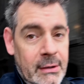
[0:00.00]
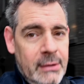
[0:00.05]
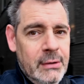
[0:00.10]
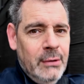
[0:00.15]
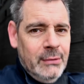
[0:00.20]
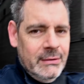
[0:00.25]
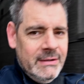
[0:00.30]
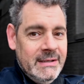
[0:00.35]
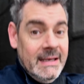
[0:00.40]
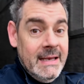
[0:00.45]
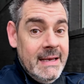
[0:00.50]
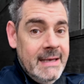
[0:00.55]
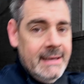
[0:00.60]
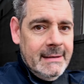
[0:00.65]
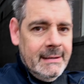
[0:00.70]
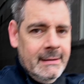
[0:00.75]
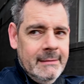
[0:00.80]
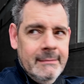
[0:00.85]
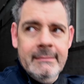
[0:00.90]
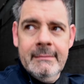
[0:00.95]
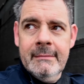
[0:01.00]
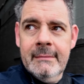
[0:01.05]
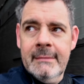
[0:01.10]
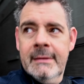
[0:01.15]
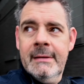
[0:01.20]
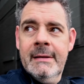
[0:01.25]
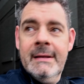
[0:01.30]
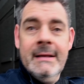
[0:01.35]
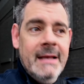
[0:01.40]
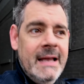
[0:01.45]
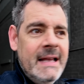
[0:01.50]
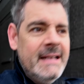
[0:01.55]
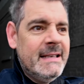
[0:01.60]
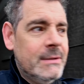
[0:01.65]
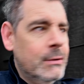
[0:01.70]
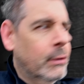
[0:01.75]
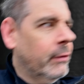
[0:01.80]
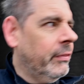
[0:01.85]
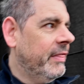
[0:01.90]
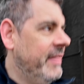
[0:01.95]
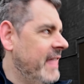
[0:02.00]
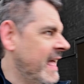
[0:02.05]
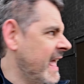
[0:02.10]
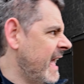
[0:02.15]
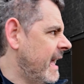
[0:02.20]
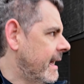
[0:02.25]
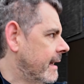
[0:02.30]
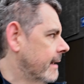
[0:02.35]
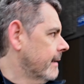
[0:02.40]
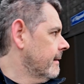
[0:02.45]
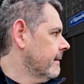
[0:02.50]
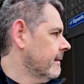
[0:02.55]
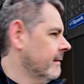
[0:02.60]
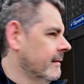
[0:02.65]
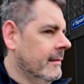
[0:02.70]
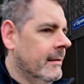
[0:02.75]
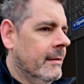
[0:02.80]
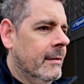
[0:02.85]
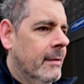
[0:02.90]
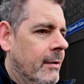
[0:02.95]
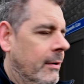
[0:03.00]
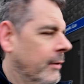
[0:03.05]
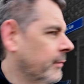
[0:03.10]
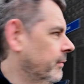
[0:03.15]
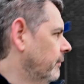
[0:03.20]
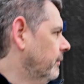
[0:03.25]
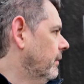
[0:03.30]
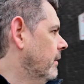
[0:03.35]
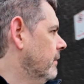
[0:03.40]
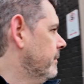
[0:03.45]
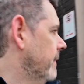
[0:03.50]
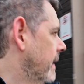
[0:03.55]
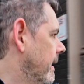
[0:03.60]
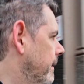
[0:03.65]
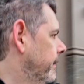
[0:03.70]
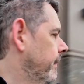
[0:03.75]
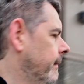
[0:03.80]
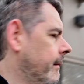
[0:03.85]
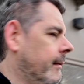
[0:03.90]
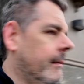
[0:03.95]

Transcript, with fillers: not seeing it. It's not there on the roadmap.